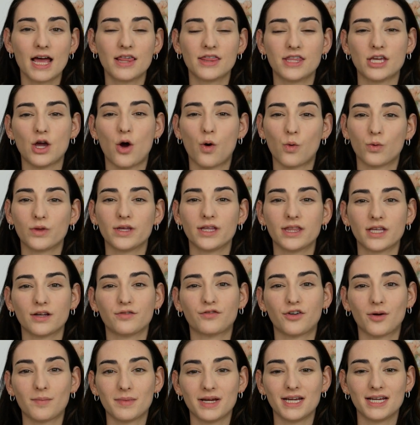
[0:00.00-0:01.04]
The only thing
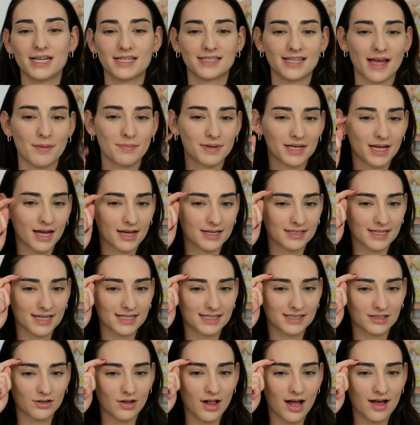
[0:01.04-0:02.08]
for me is that because I
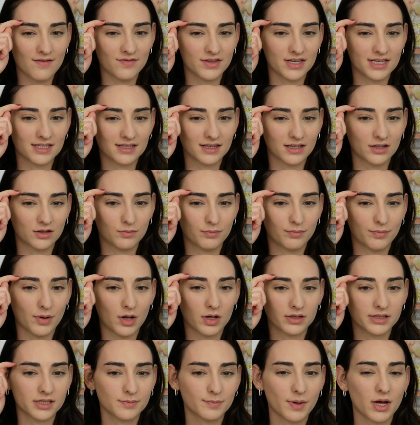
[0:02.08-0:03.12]
still have these little
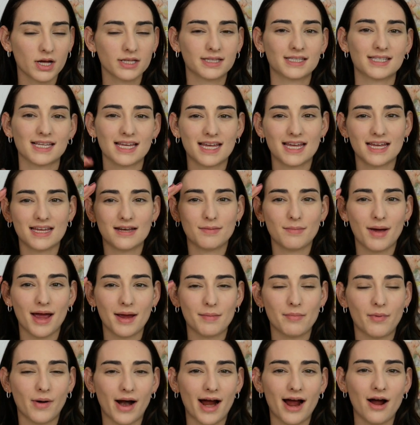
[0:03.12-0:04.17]
bald spots in my
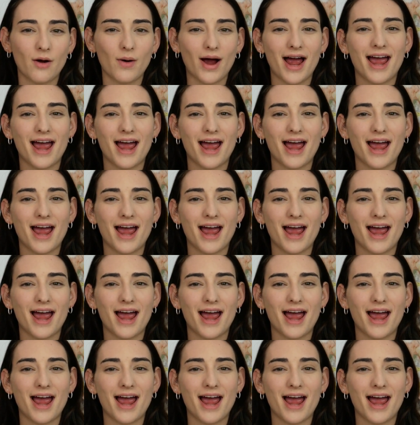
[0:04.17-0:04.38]
brow,